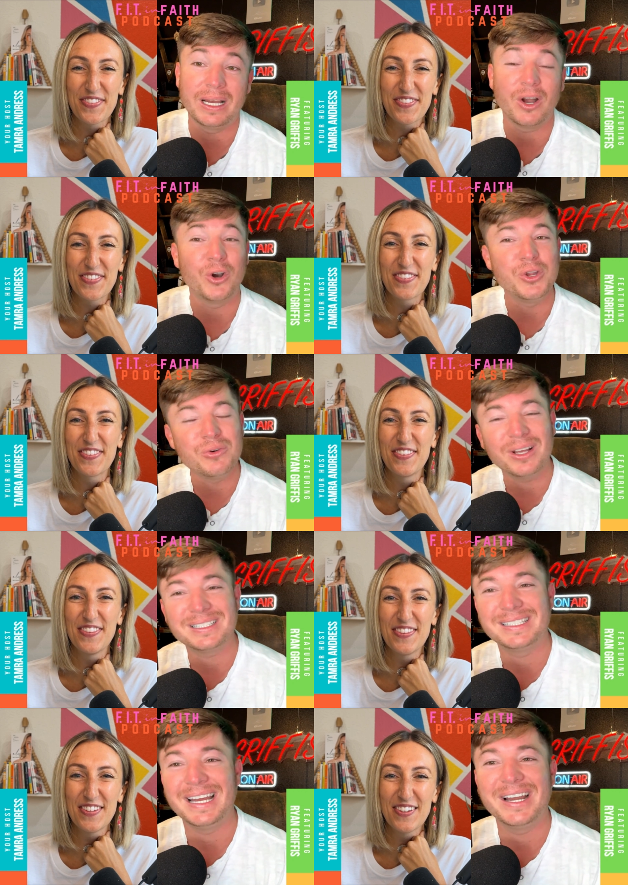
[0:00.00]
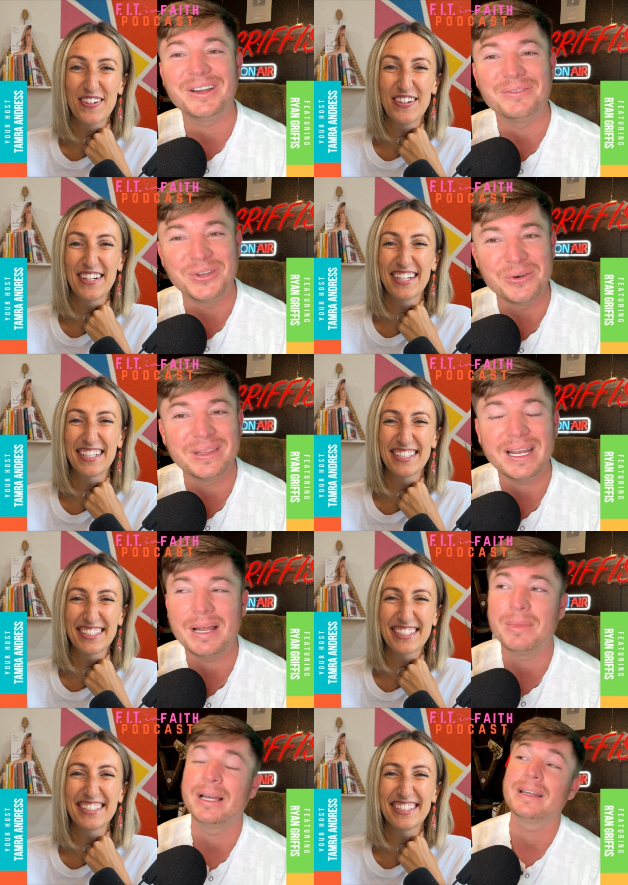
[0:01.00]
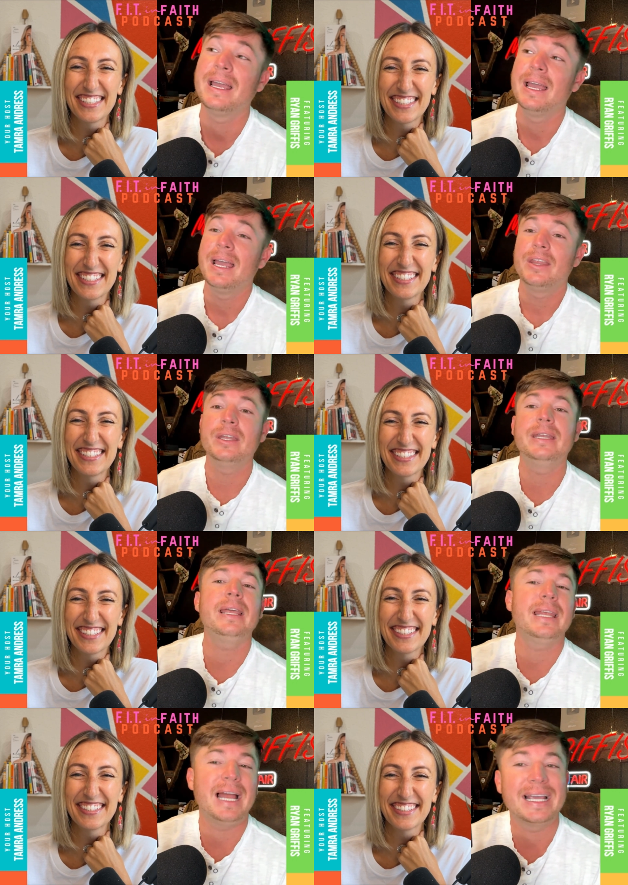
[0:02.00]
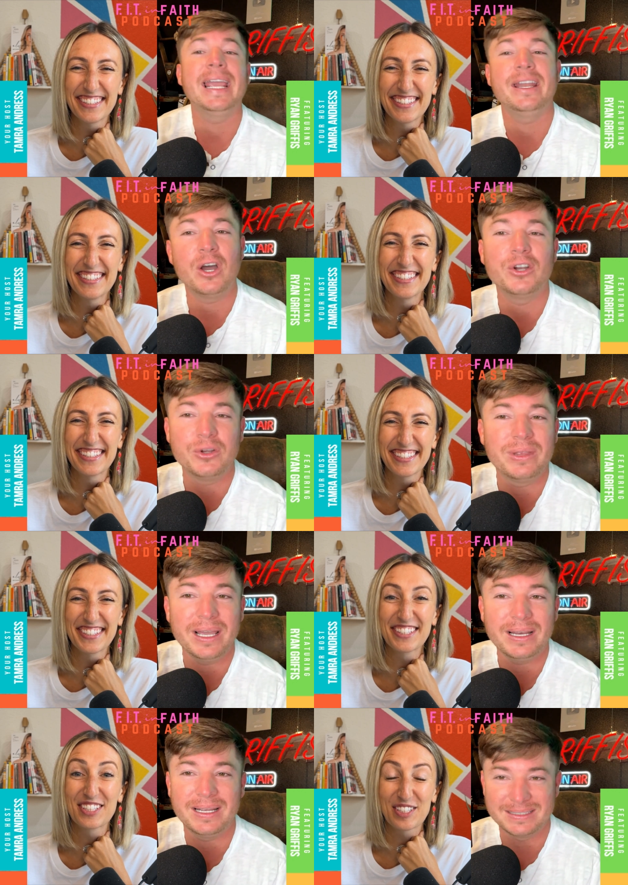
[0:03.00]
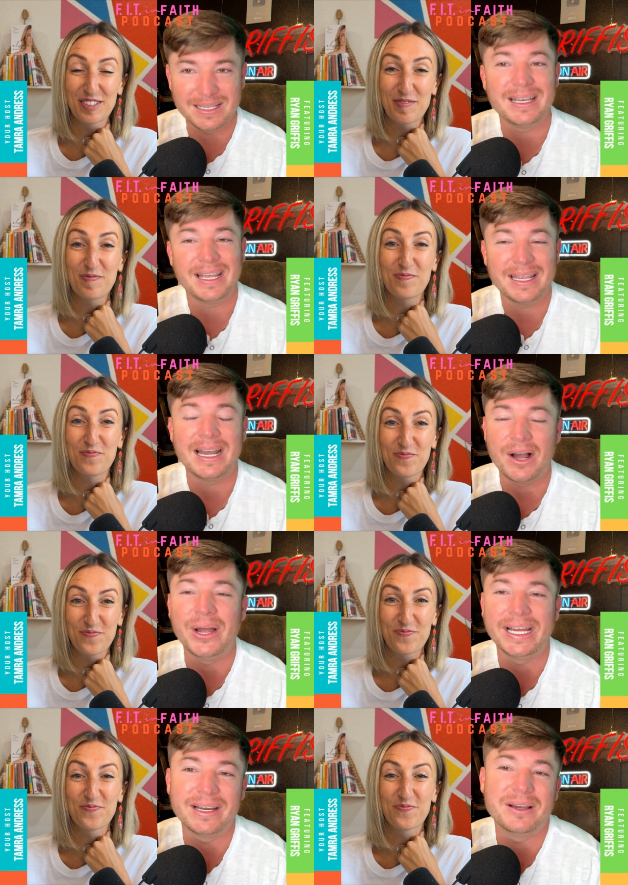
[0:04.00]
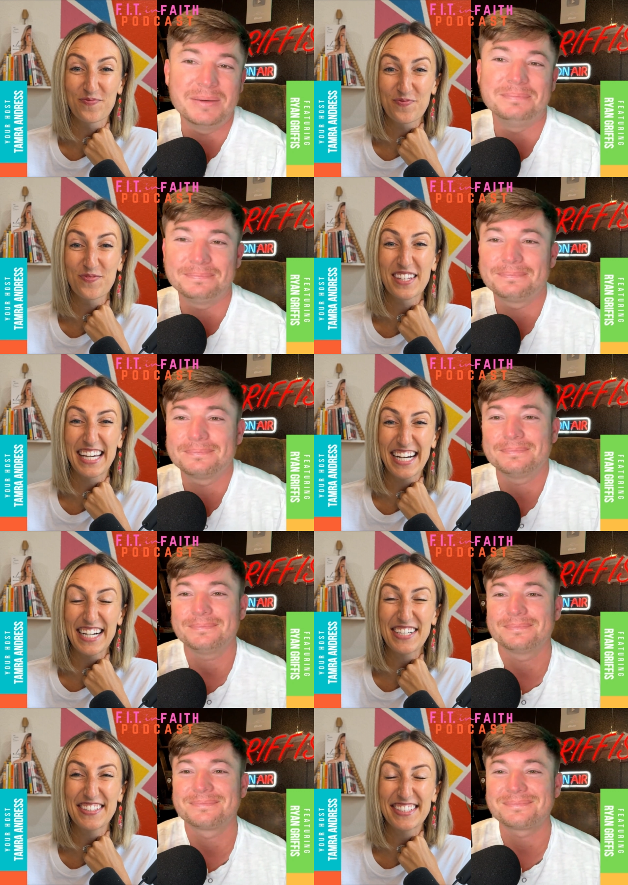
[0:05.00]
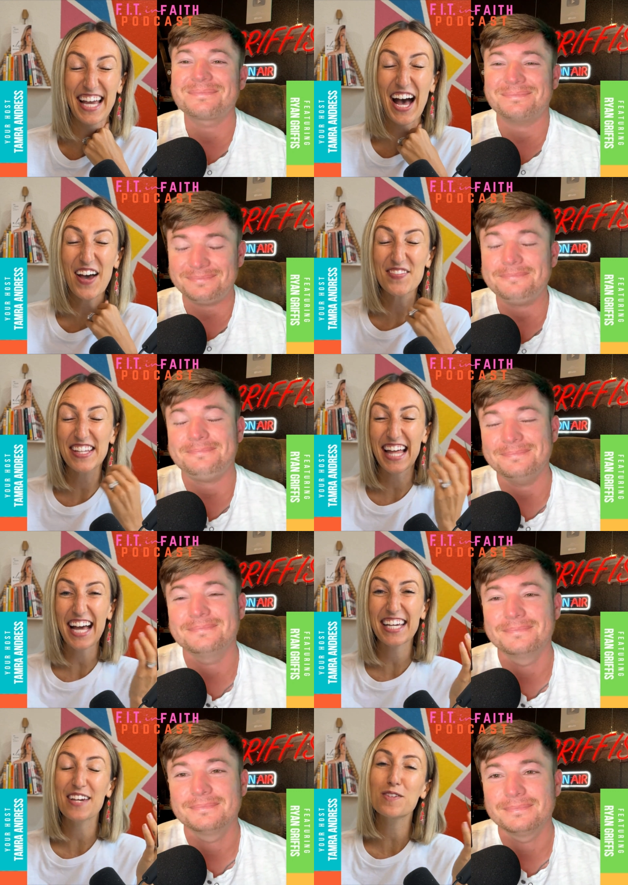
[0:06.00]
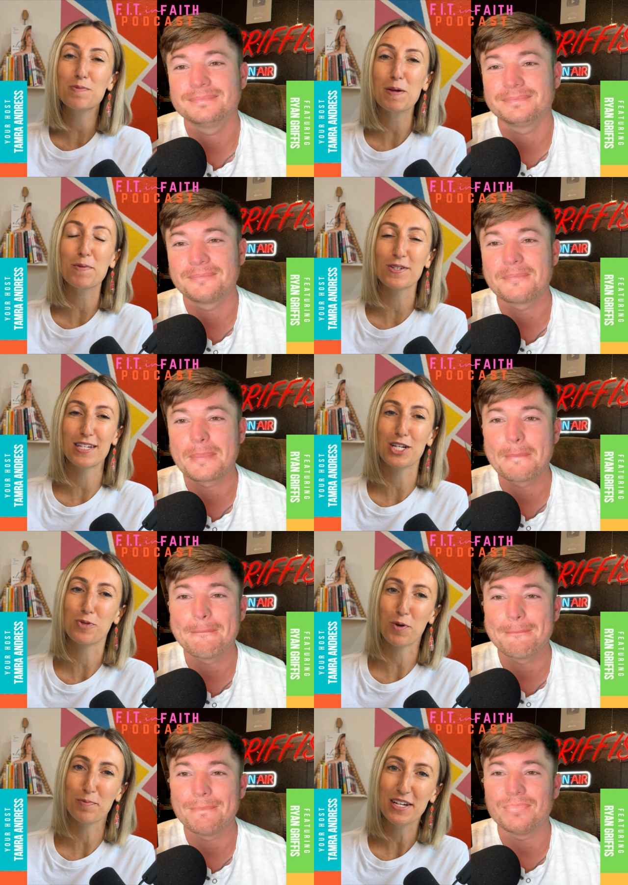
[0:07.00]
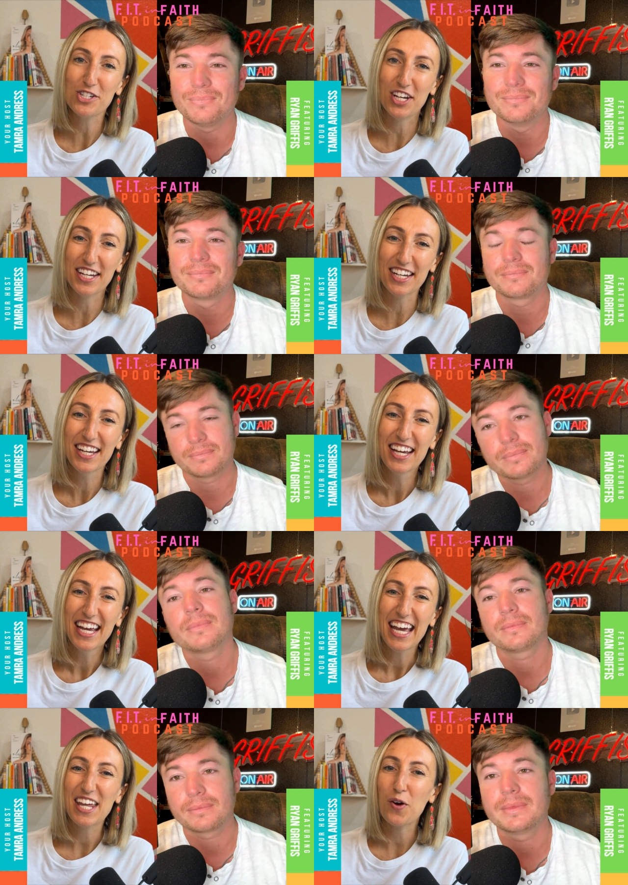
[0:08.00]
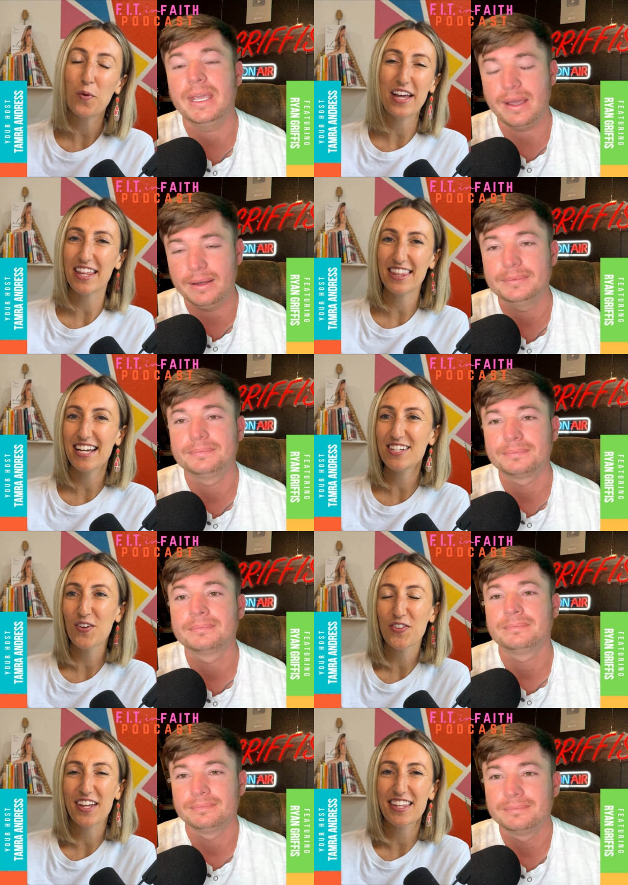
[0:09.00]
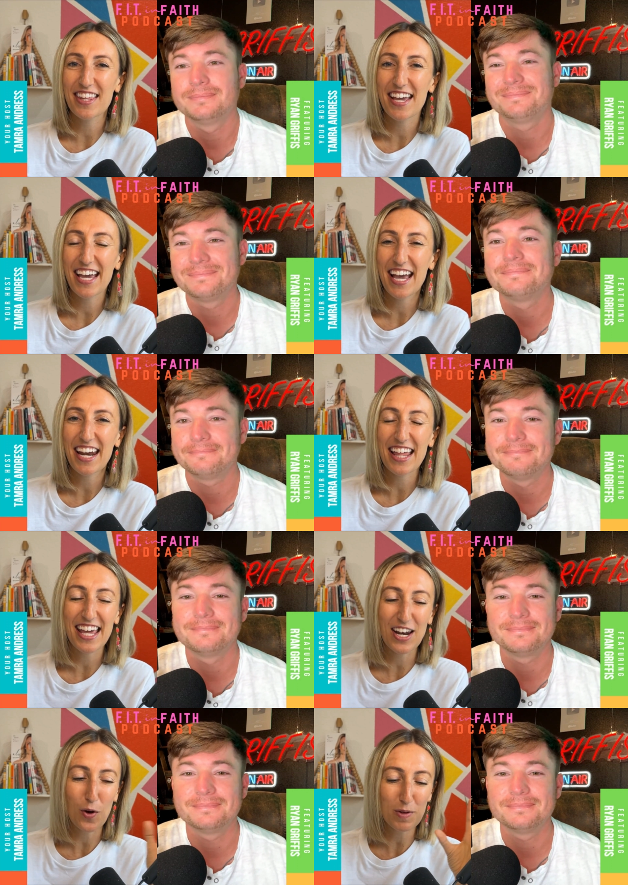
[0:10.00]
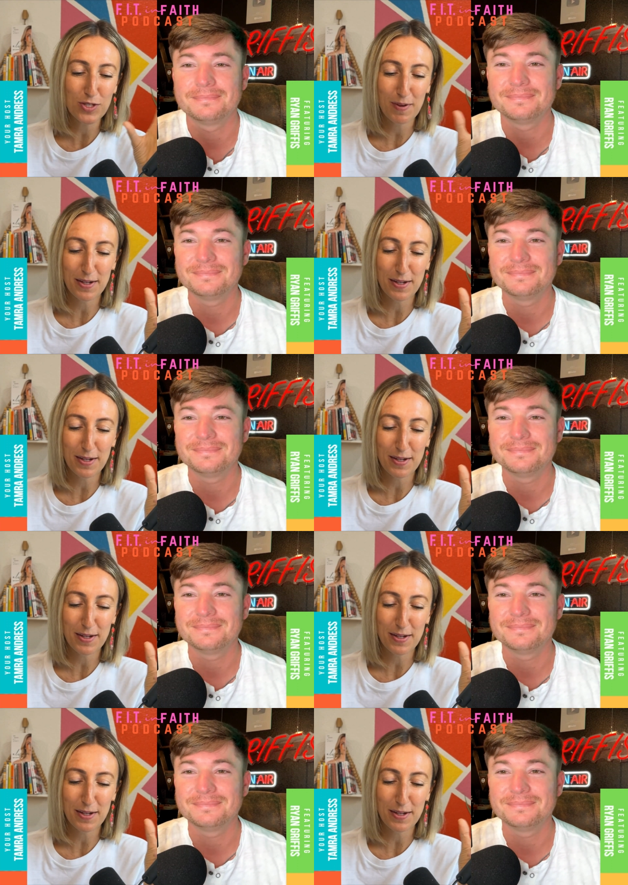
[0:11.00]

Speaker 1: like, are you not scared of doing that? I'm like, the day that I cannot do that is the day that I'll hang it up.
Speaker 2: Yeah. Yeah. I mean, that gives people such permission in a way yeah. that they don't think that they can. It almost